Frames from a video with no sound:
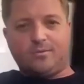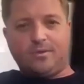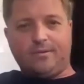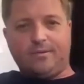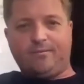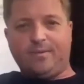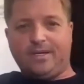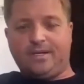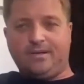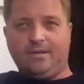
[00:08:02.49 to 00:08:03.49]
We've
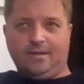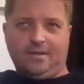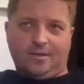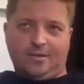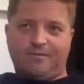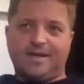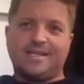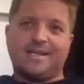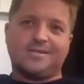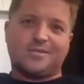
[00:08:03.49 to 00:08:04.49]
had
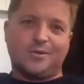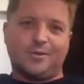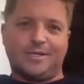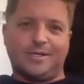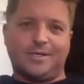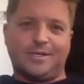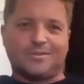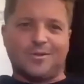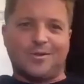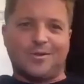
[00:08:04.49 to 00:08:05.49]
that instilled in us
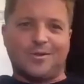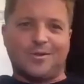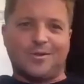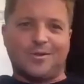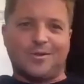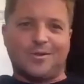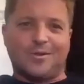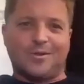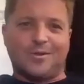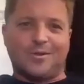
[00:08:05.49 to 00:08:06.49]
as long as
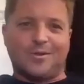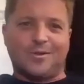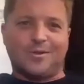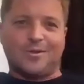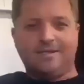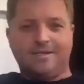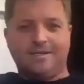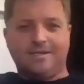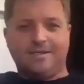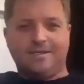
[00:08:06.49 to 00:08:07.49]
possible that,
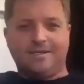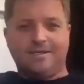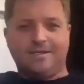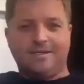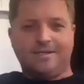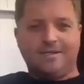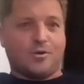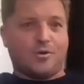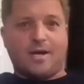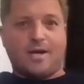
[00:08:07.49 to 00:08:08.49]
you know, you always want to
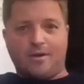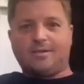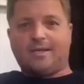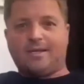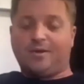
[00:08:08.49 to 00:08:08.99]
try your hardest.